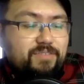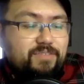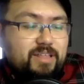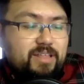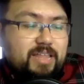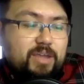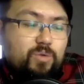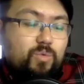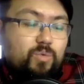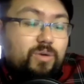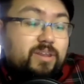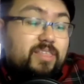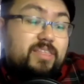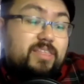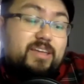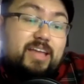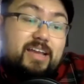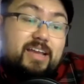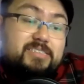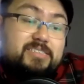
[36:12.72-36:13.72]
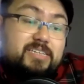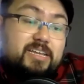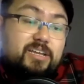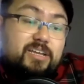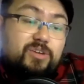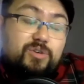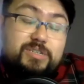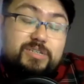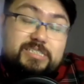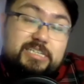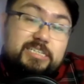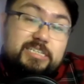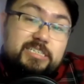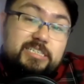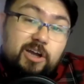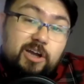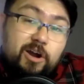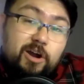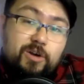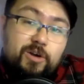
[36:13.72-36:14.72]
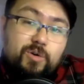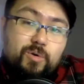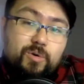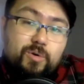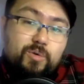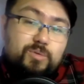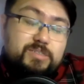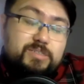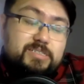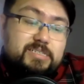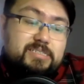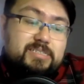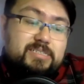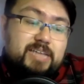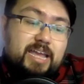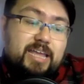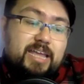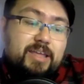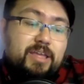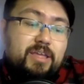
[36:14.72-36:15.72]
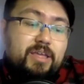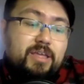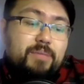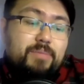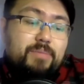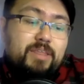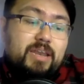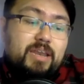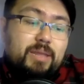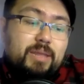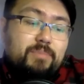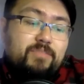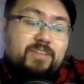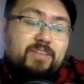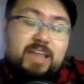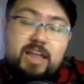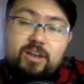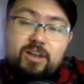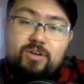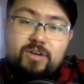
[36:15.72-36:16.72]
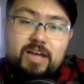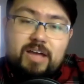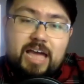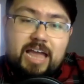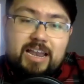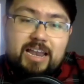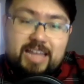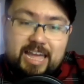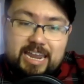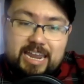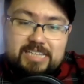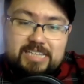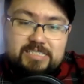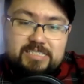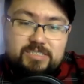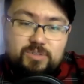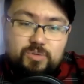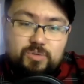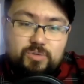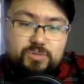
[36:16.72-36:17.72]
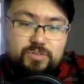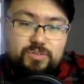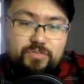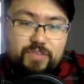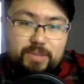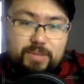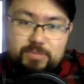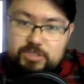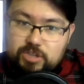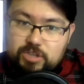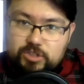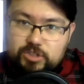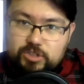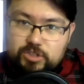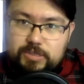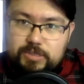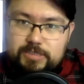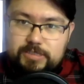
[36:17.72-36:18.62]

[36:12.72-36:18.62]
one of the guys that critiqued it hardcore was this guy by the name of Lalo Alcaraz, who's a famous yeah. cartoonist,